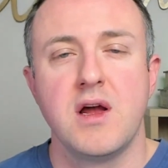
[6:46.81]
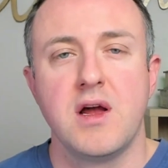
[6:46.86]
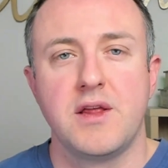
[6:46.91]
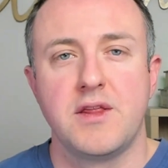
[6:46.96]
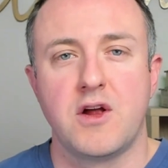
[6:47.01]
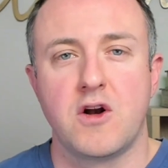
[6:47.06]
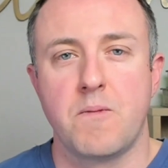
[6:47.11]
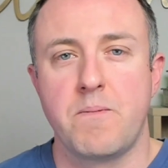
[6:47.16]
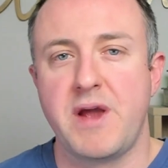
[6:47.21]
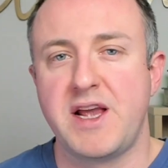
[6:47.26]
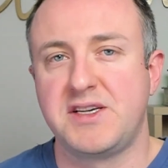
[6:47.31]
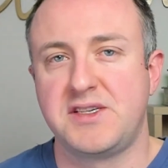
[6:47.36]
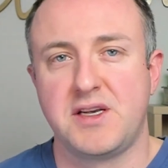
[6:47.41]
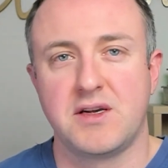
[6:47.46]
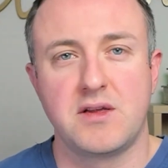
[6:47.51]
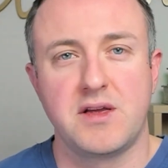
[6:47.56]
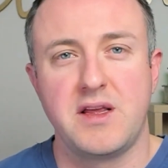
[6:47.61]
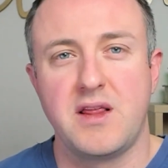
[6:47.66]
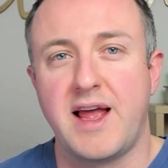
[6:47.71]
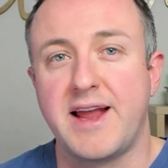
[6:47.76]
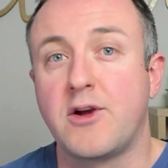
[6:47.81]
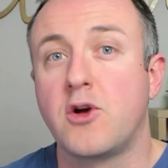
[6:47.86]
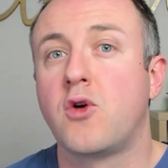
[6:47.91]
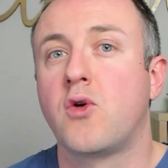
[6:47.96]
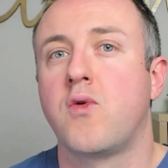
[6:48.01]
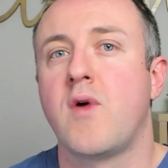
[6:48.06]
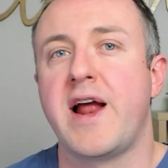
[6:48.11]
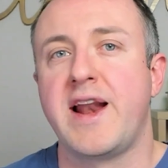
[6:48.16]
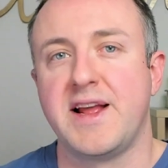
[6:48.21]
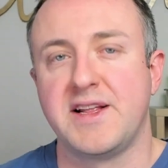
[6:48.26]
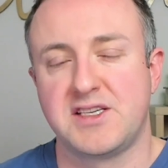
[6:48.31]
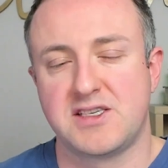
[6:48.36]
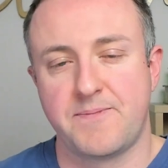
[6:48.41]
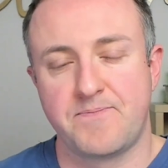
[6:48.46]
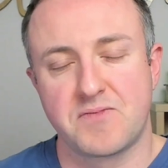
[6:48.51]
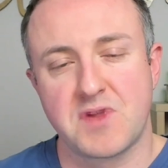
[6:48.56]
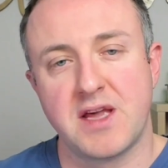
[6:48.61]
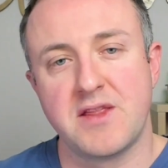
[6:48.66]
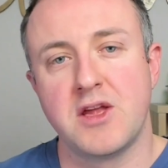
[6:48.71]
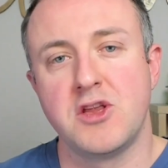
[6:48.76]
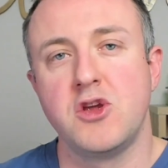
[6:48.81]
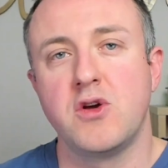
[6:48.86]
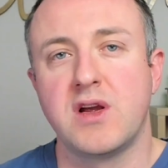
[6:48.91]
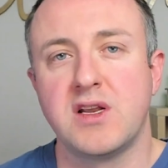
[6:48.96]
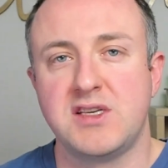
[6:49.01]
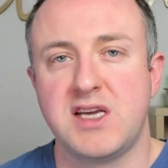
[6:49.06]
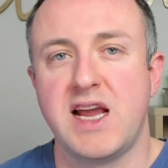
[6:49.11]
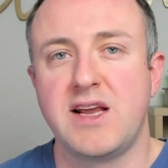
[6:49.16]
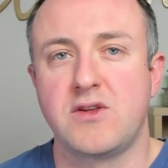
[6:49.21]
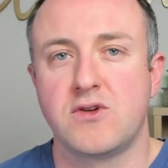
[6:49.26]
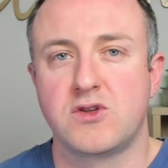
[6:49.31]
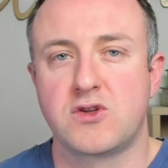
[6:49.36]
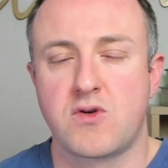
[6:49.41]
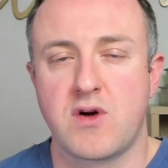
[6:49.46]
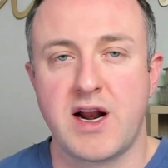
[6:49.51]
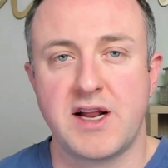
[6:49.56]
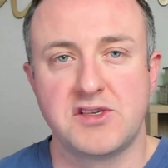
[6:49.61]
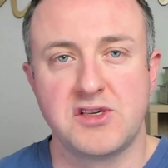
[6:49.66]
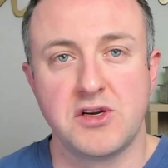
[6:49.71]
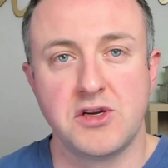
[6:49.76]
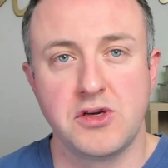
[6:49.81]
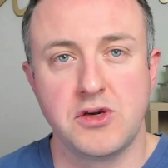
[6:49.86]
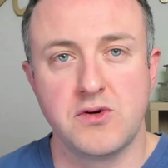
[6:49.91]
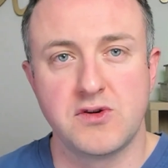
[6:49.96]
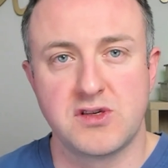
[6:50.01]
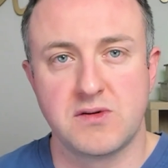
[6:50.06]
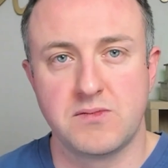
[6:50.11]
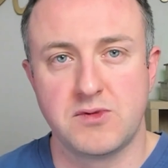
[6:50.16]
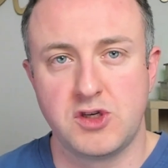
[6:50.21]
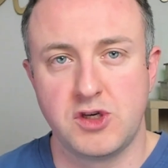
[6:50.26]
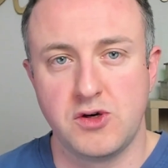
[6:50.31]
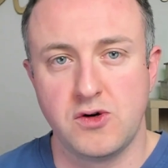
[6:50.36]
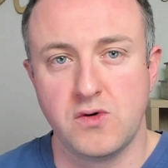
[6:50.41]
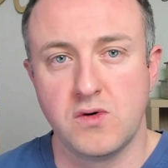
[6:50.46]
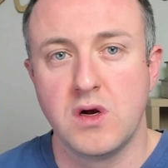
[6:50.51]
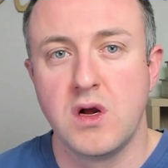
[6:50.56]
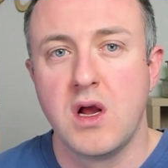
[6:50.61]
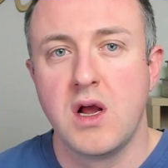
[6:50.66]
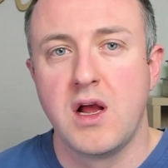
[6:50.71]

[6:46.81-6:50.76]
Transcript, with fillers: that are basically like credits and then you can take those credits and use them to